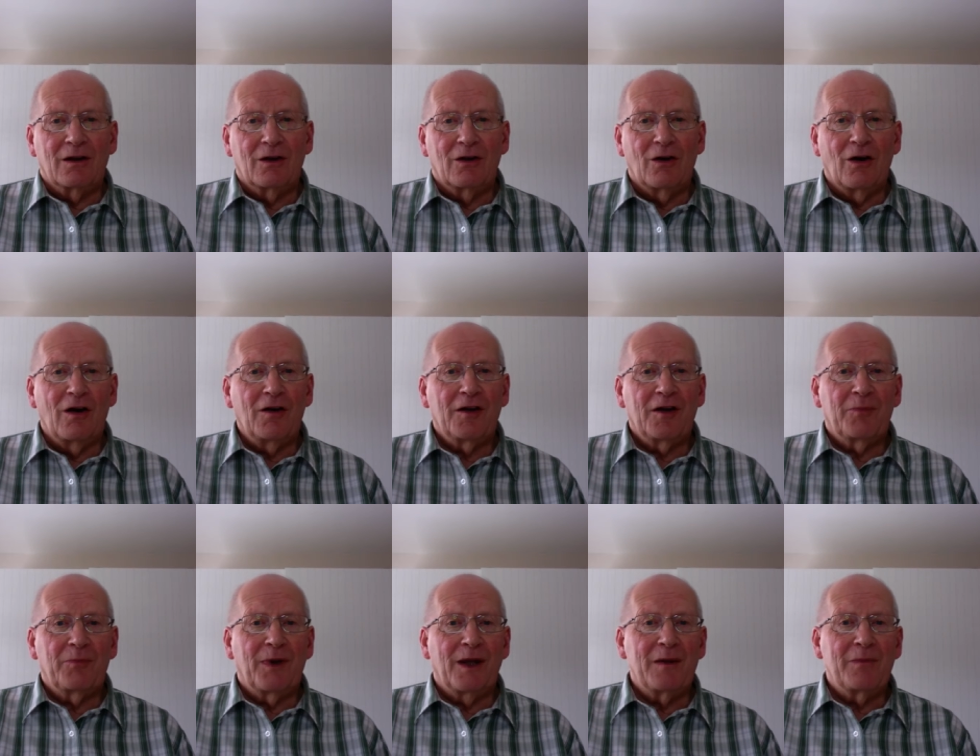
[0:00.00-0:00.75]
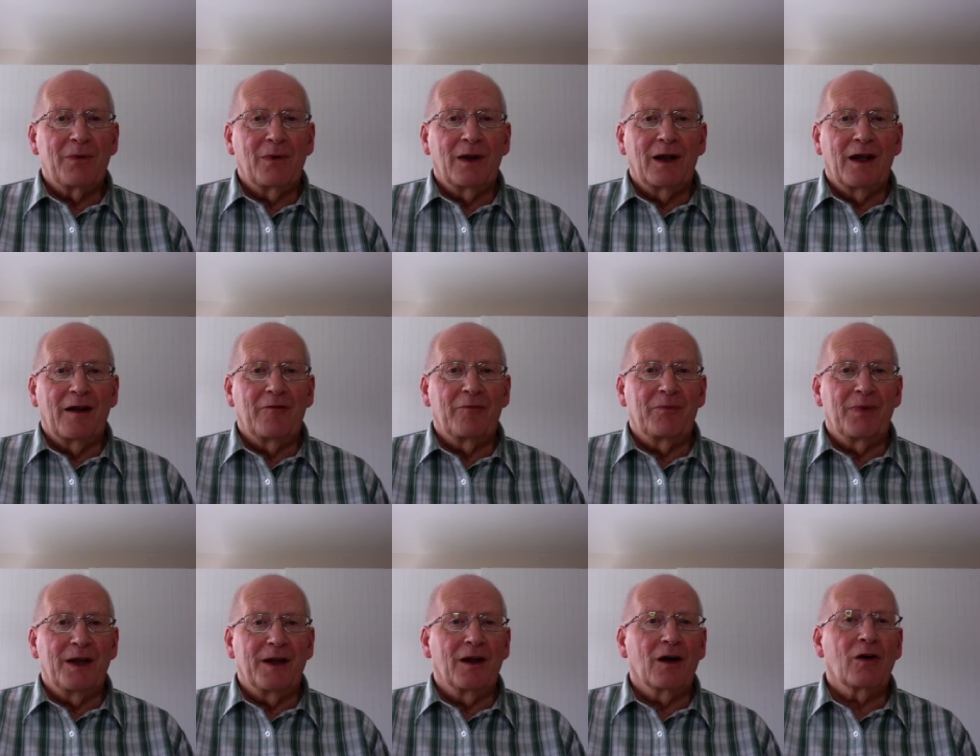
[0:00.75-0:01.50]
God's people have
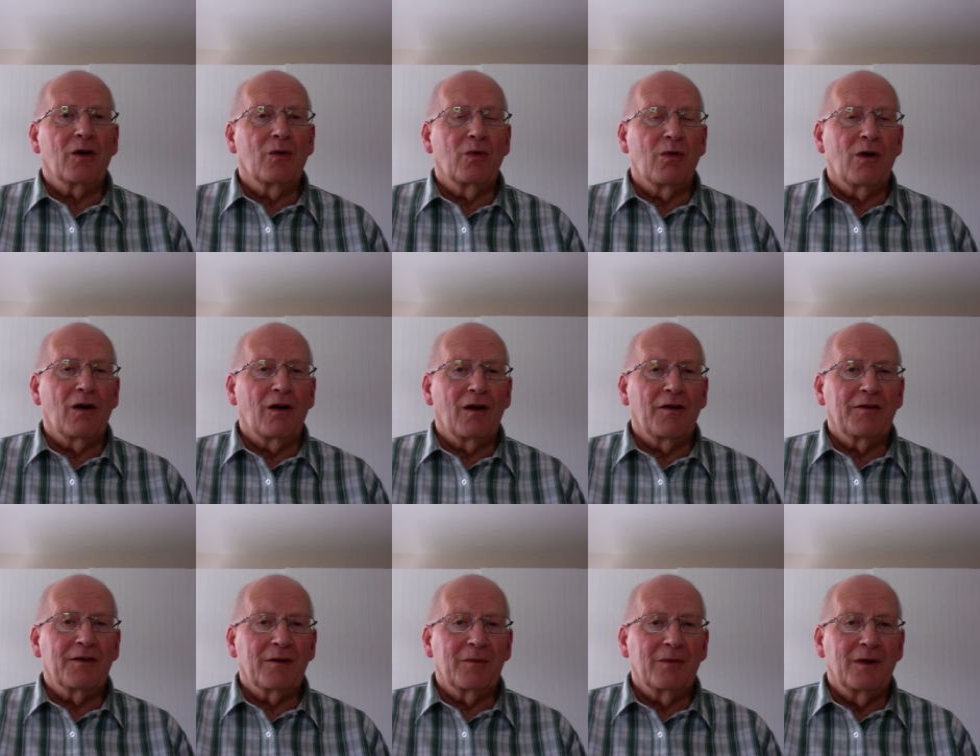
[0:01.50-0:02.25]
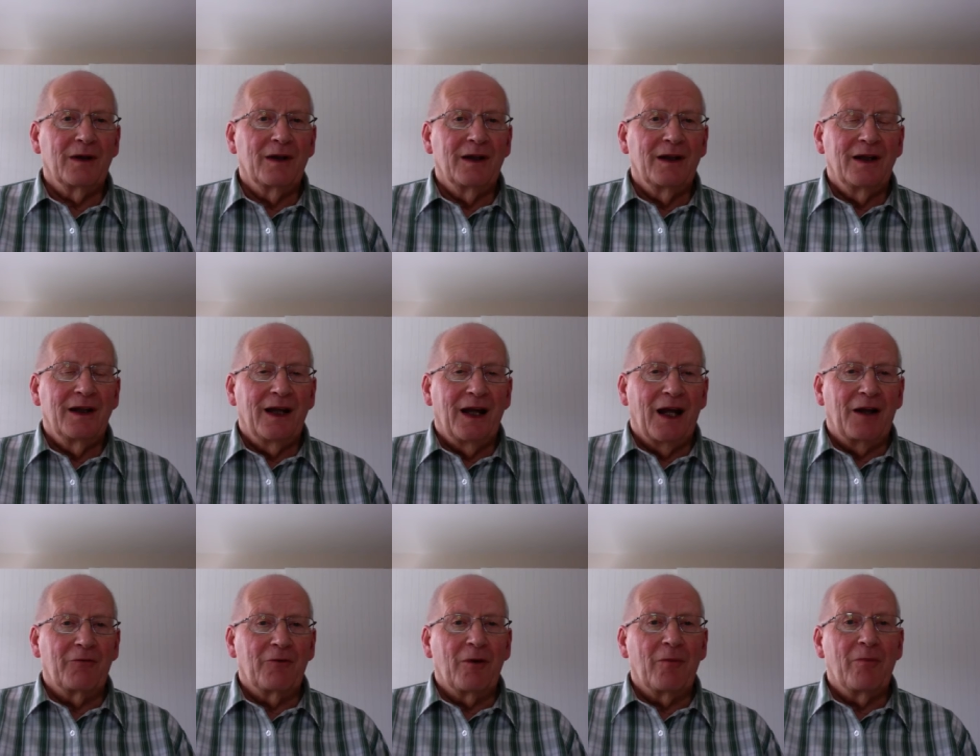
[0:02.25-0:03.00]
been a quarrelsome,
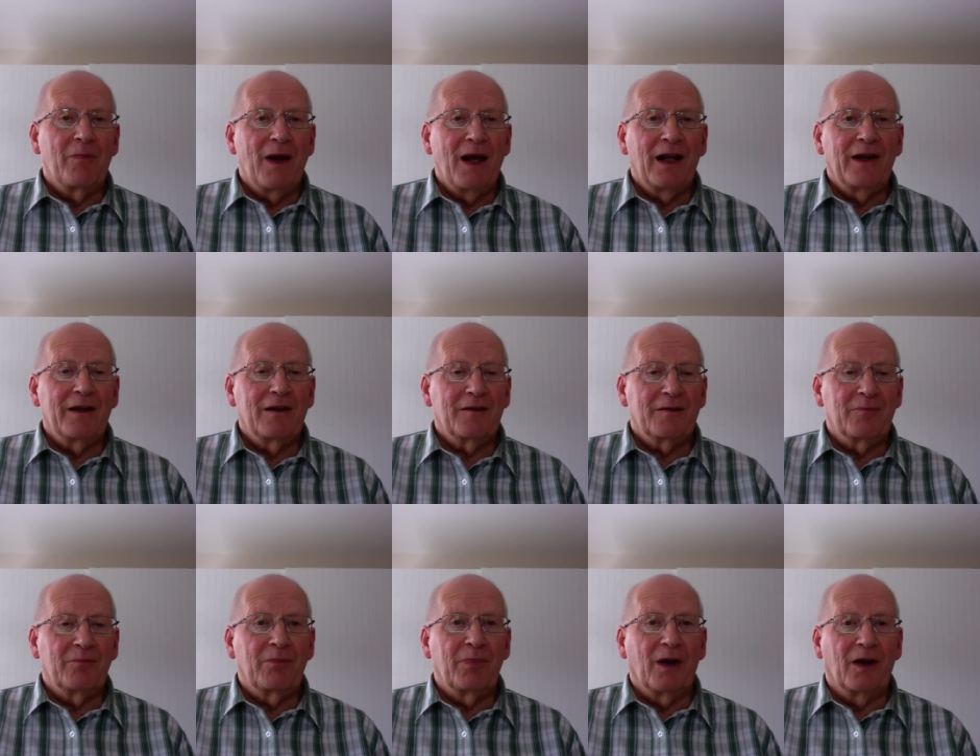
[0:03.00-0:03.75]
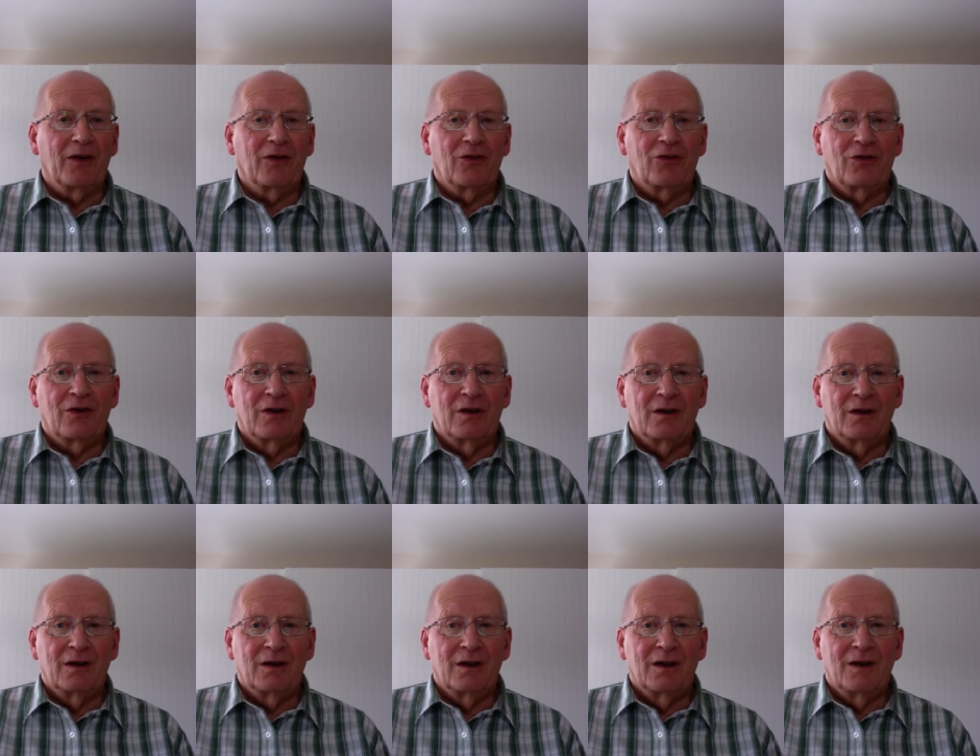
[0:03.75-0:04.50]
and rebellious bunch.
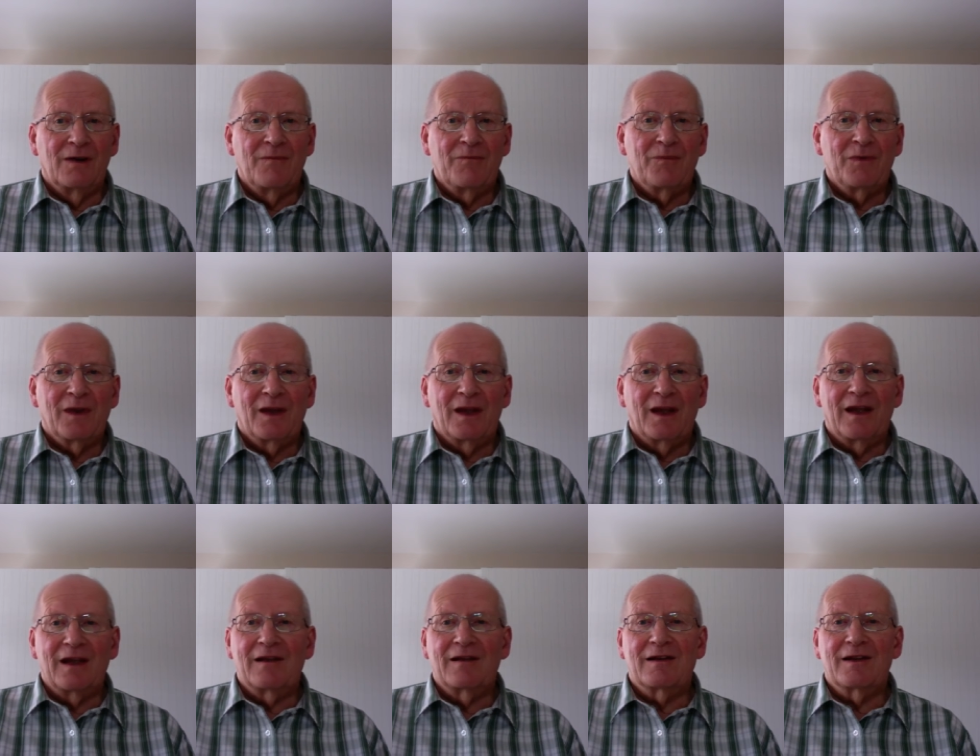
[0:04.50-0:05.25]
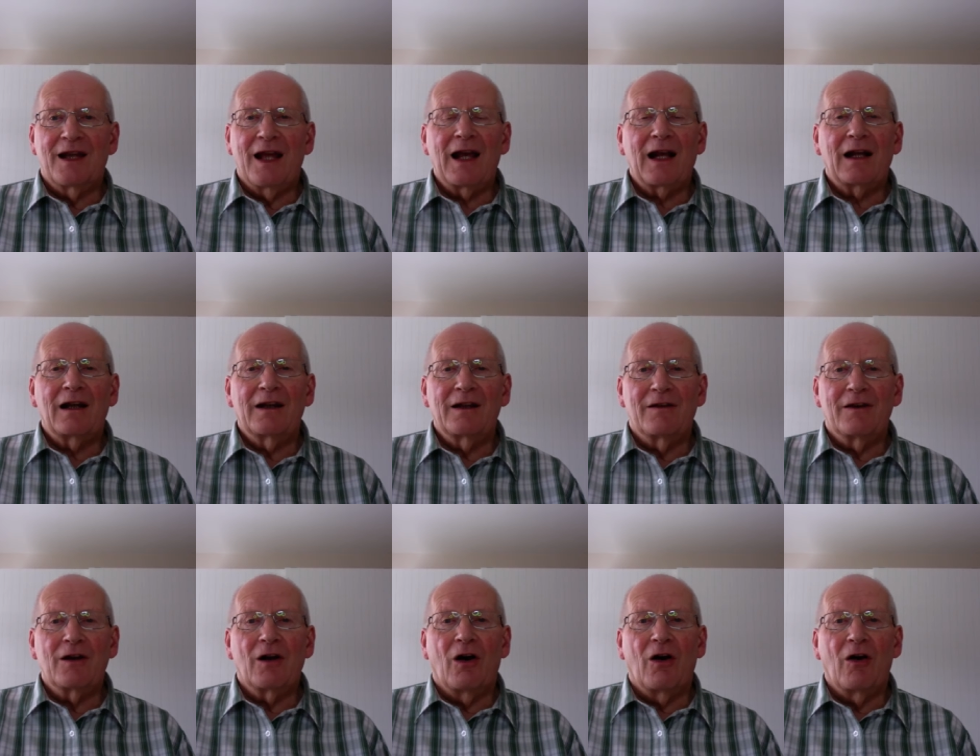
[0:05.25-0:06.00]
Exactly
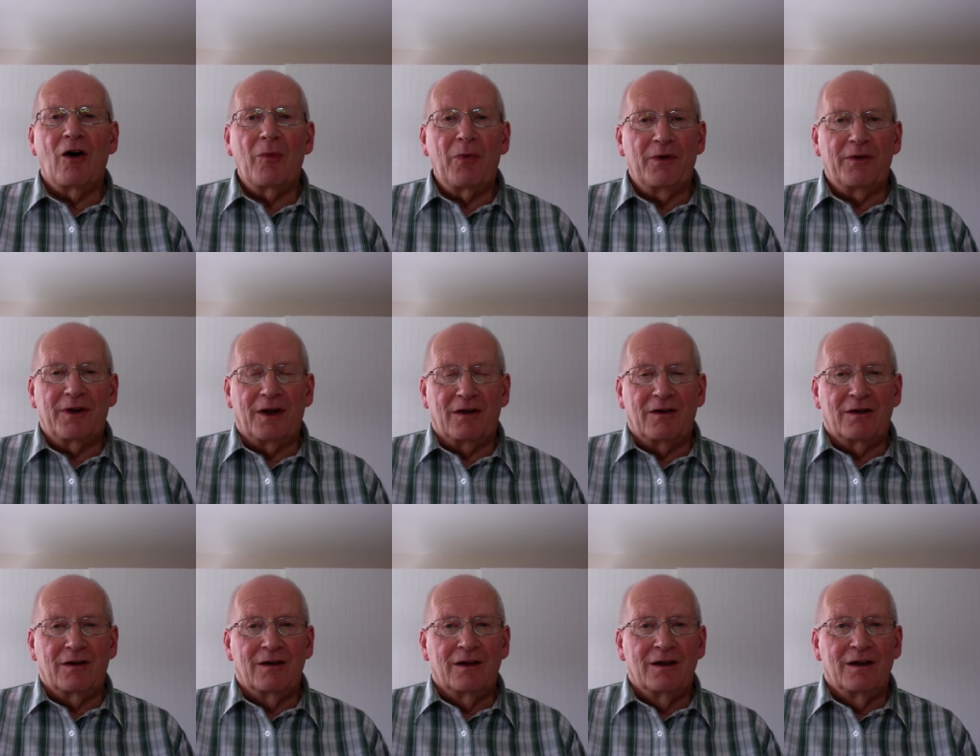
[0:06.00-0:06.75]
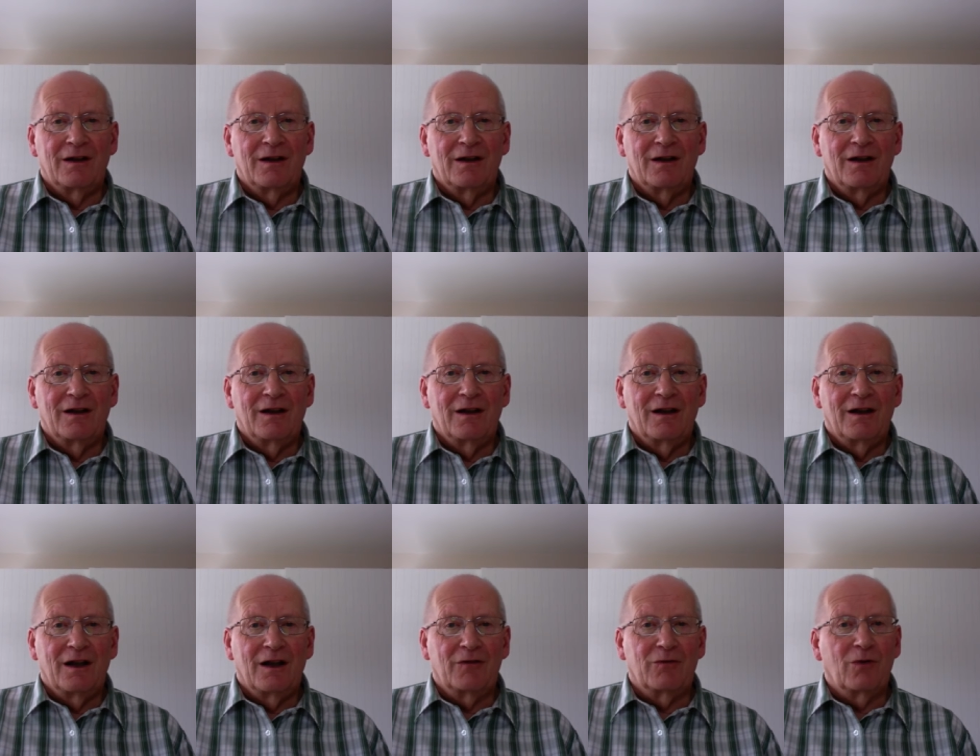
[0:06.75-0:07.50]
the opposite
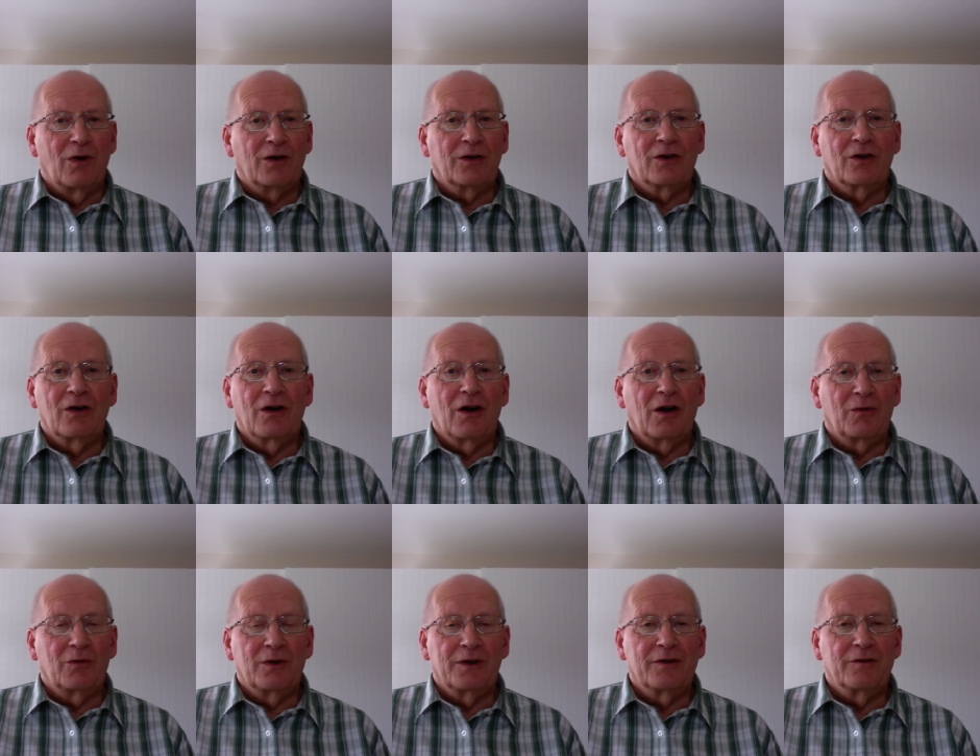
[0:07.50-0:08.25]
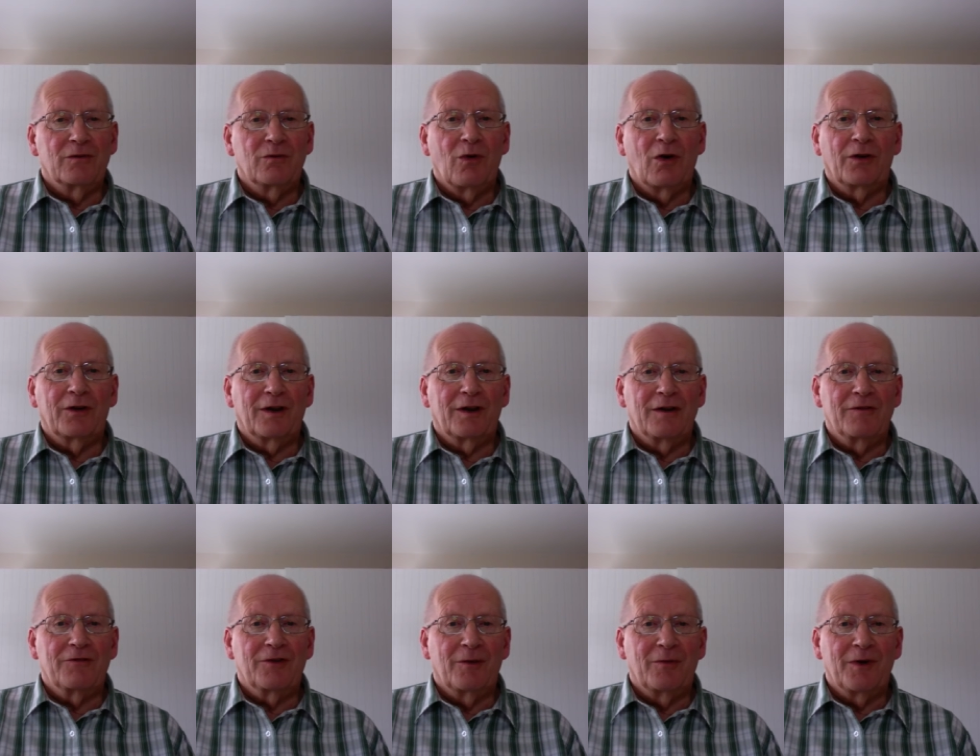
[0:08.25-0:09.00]
of what God would have
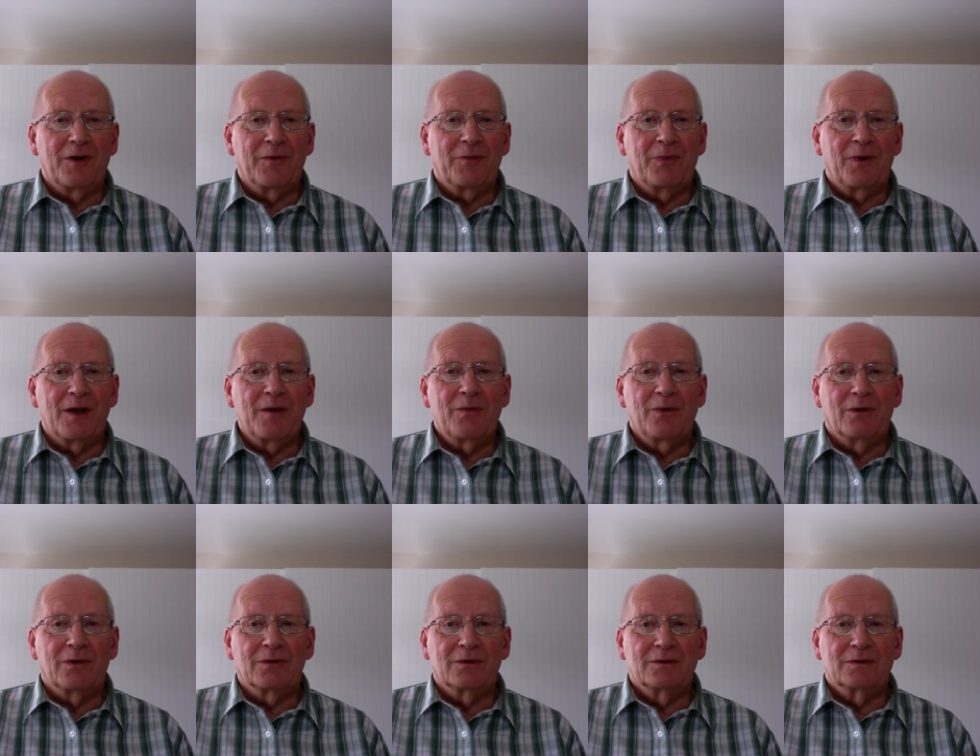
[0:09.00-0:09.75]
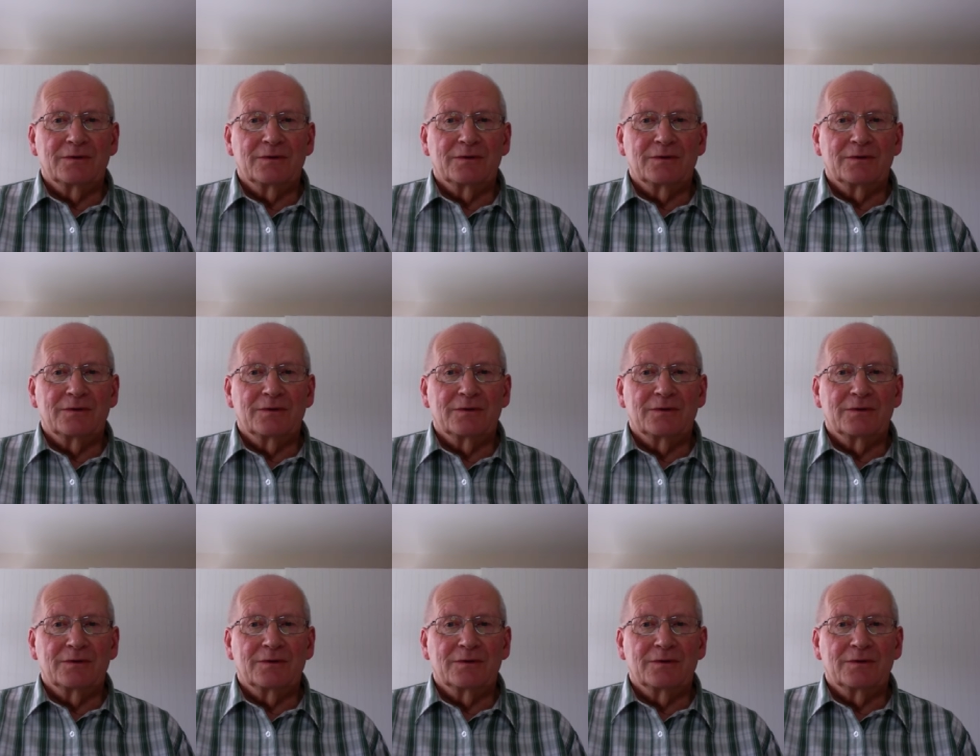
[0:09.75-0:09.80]
wanted from his people.